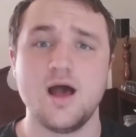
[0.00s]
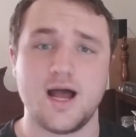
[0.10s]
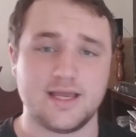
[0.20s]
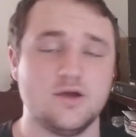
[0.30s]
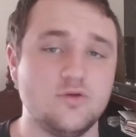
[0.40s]

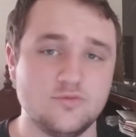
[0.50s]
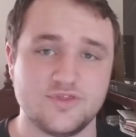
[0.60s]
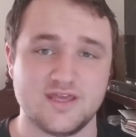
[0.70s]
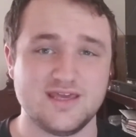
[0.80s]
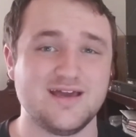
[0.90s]
I can go in with
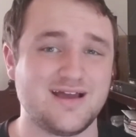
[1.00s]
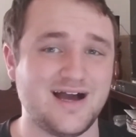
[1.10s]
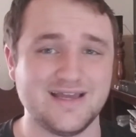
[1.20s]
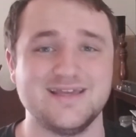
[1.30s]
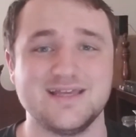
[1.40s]
a kick.
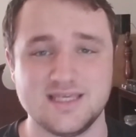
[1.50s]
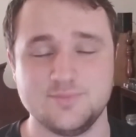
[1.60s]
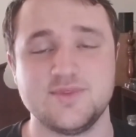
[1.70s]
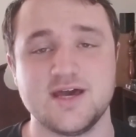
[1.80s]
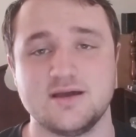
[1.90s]
I can
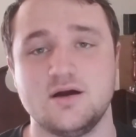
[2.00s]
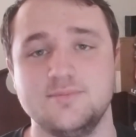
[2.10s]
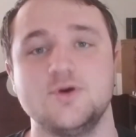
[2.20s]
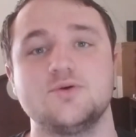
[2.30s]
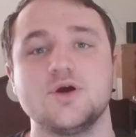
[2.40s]
keep that
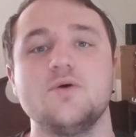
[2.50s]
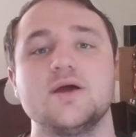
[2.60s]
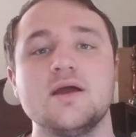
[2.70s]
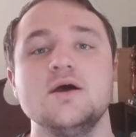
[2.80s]
combo going.